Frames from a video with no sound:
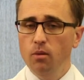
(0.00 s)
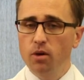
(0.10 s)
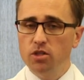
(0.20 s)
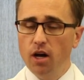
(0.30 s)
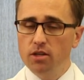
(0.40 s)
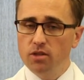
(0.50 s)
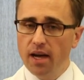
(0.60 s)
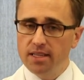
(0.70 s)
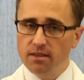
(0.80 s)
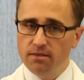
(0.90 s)
which also
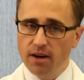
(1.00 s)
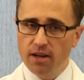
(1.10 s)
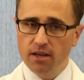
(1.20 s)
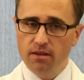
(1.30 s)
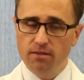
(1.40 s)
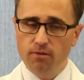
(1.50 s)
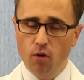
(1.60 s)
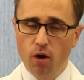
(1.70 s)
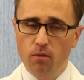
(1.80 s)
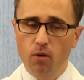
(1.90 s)
has a very
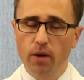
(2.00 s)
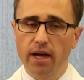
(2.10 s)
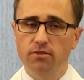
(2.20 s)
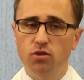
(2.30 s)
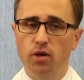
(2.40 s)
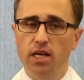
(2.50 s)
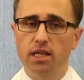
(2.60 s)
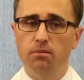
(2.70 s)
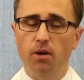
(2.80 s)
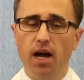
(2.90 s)
conformal way of
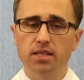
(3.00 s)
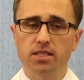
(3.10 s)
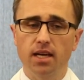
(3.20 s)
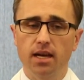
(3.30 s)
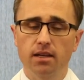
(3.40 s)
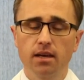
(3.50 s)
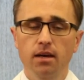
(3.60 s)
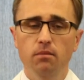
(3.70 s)
treating the prostate,